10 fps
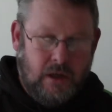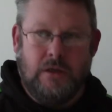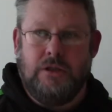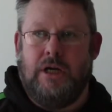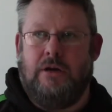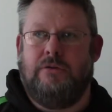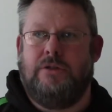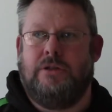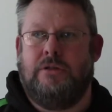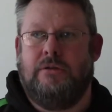So,
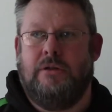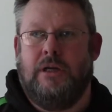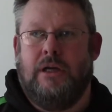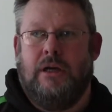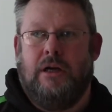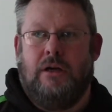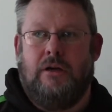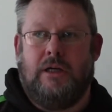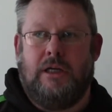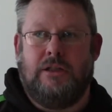
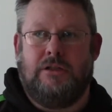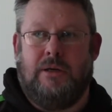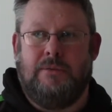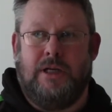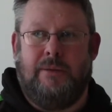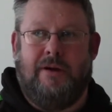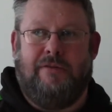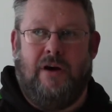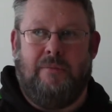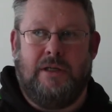looking at the time, it's only about
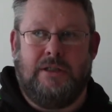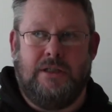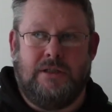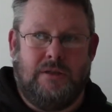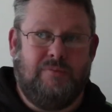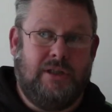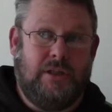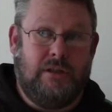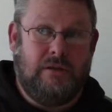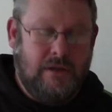5 minutes in, so that's pretty
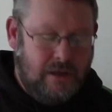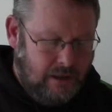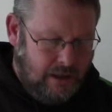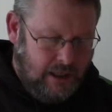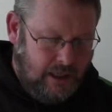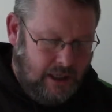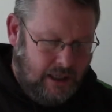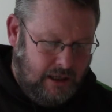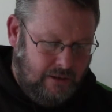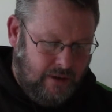good.
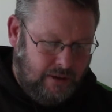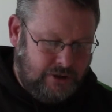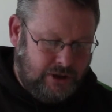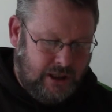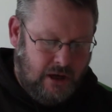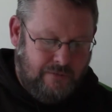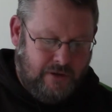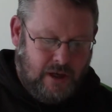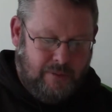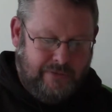I'm just going to go over
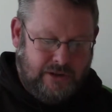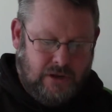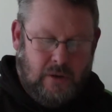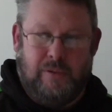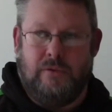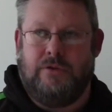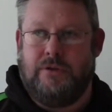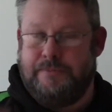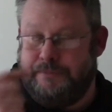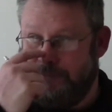a couple of
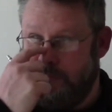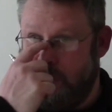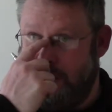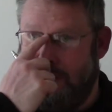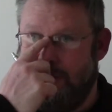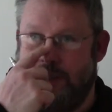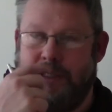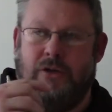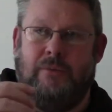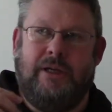examples. So
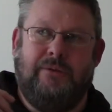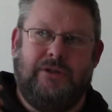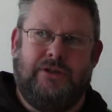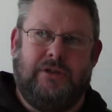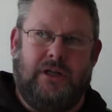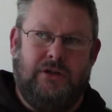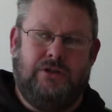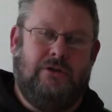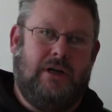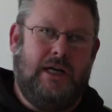obviously, normally you would close
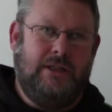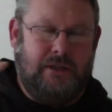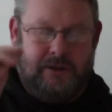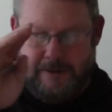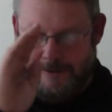your eyes and